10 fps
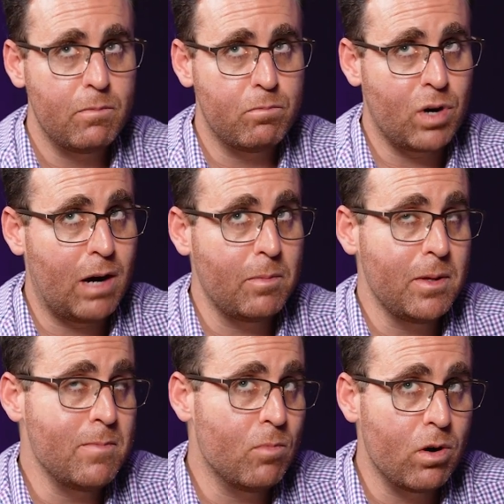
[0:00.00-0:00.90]

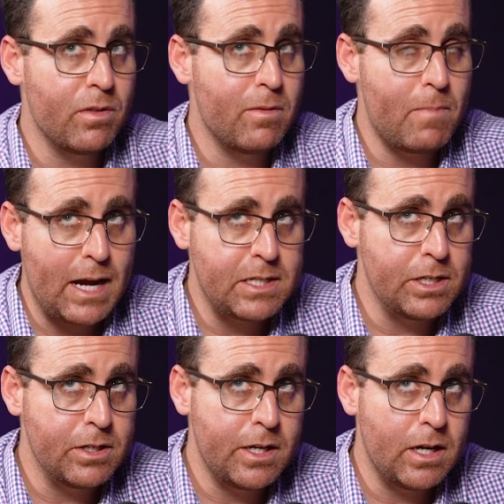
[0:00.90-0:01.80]
Probably more than
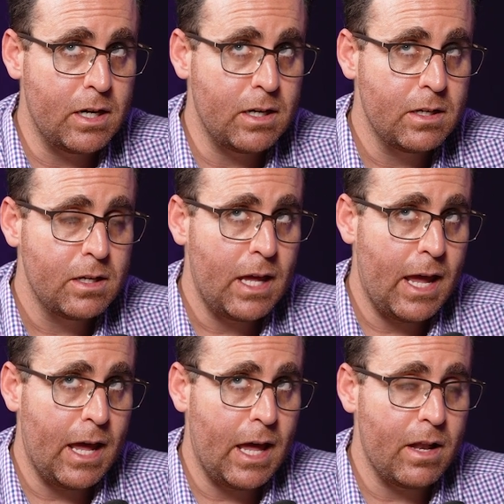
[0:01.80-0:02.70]
bacteria
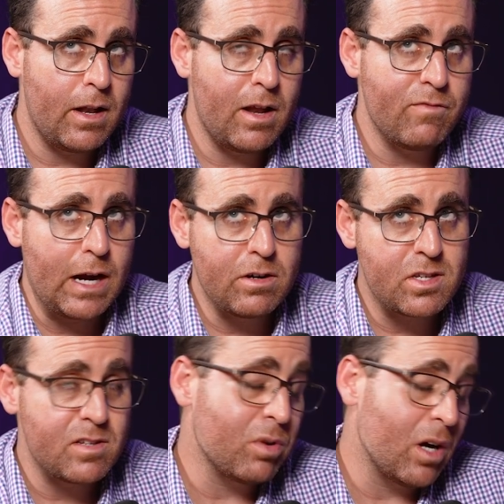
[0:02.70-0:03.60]
and
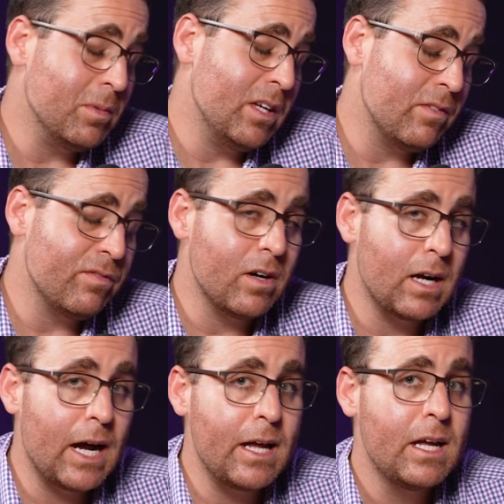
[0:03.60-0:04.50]
viruses, probably even
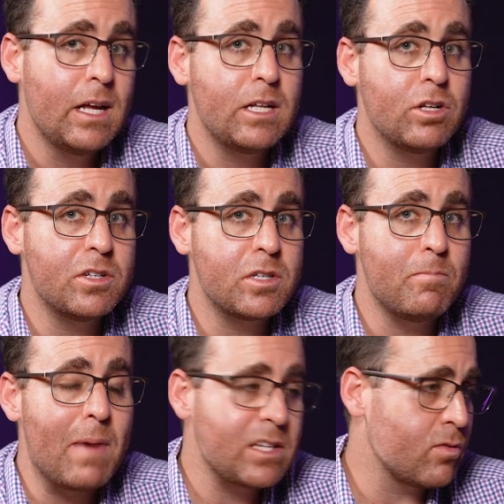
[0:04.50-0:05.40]
fungi. There is a
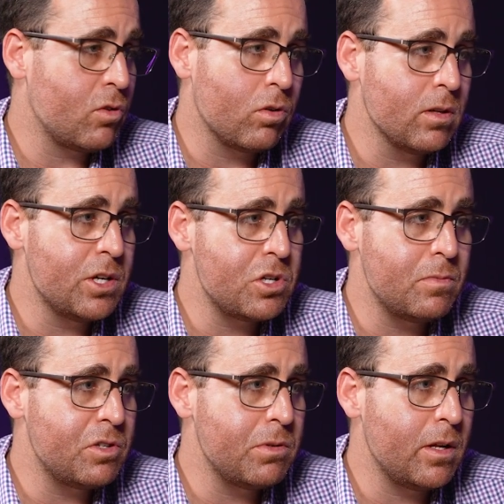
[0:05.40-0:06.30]
massive correlation
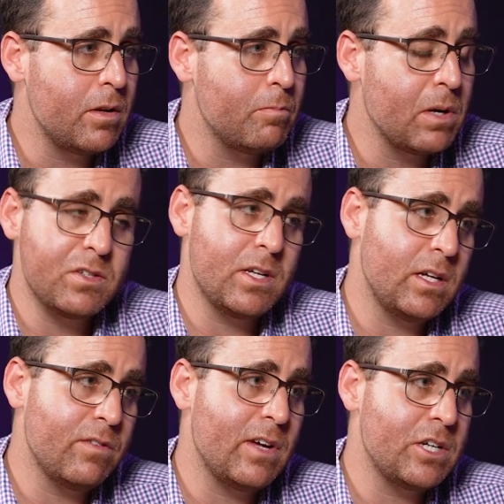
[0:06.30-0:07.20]
between parasitic
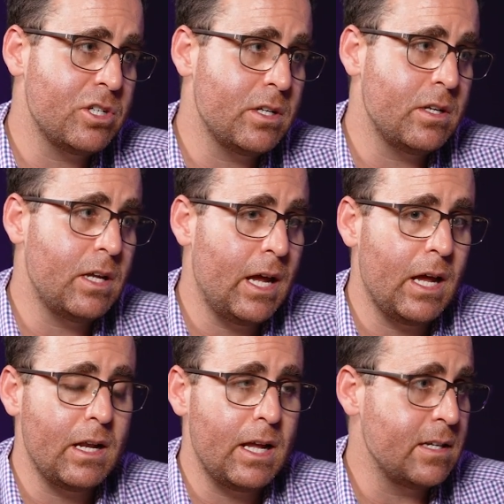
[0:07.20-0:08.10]
infection
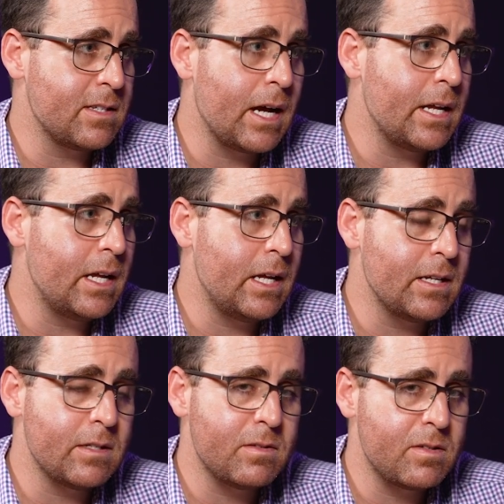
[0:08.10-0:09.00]
and anxiety
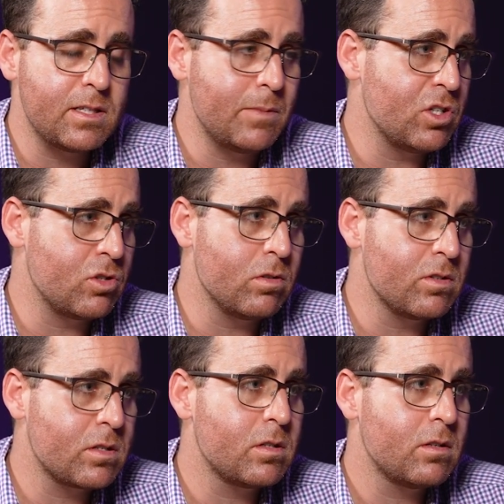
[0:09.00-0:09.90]
and sleep disorders.